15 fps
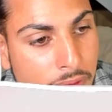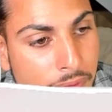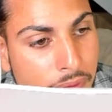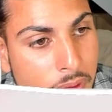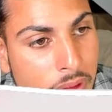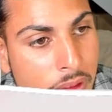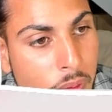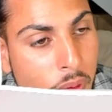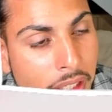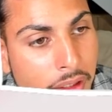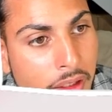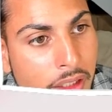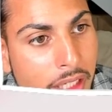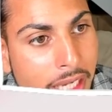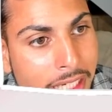few little
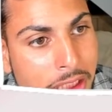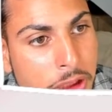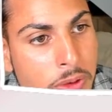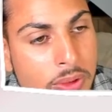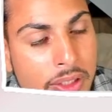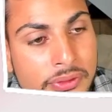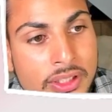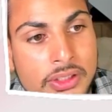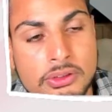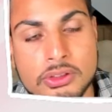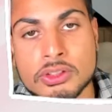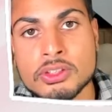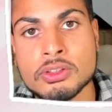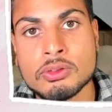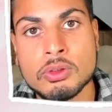hrefs that
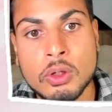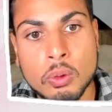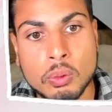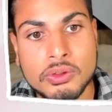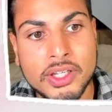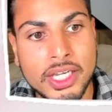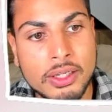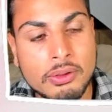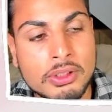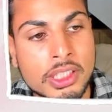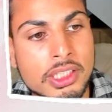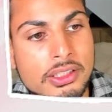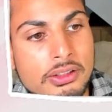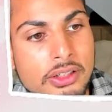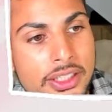scroll down,
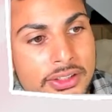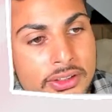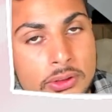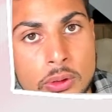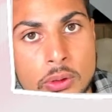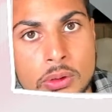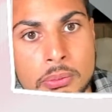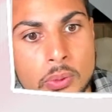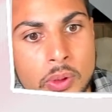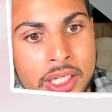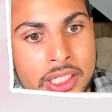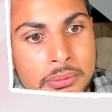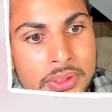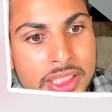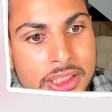nice scrollable
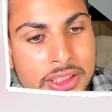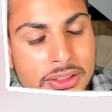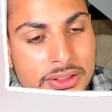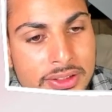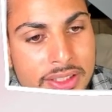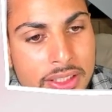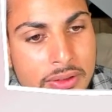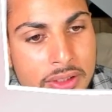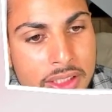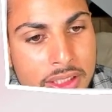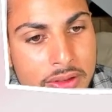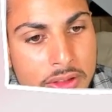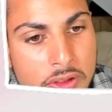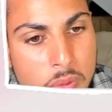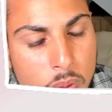animations down
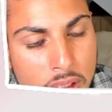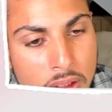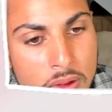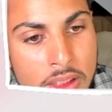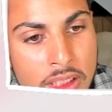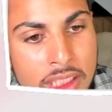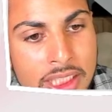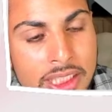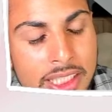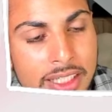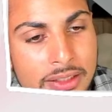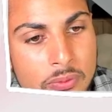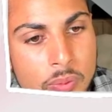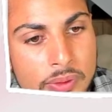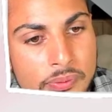here as well,
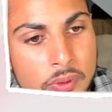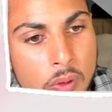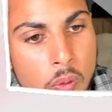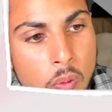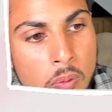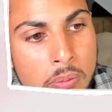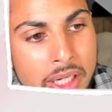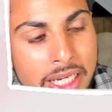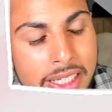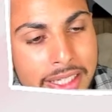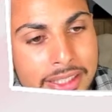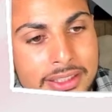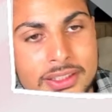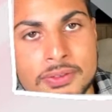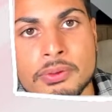and we've got all my
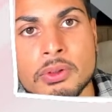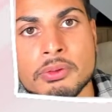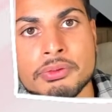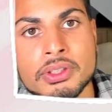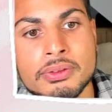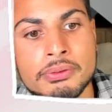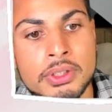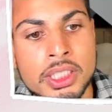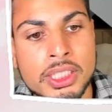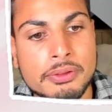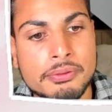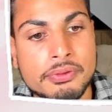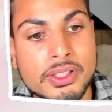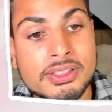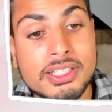links for the
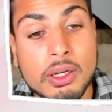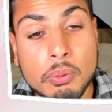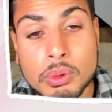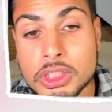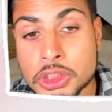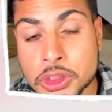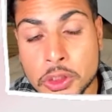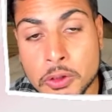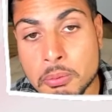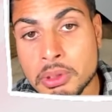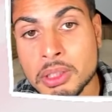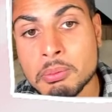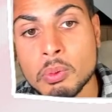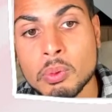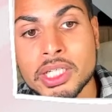things I want to show
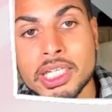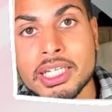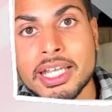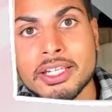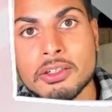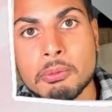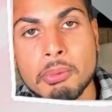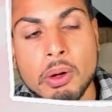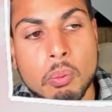people when they land on my